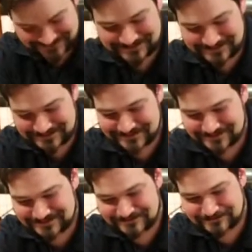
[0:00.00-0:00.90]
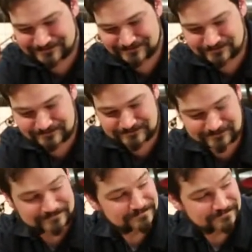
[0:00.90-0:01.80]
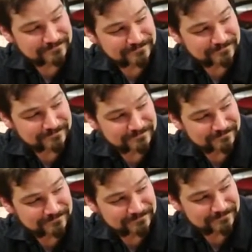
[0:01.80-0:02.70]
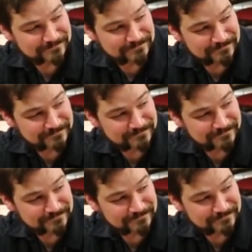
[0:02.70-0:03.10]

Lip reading: (silent)